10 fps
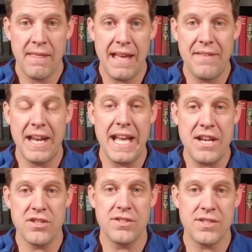and that
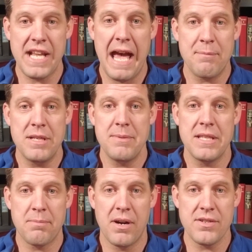agent just happened to be the
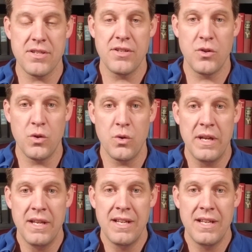person who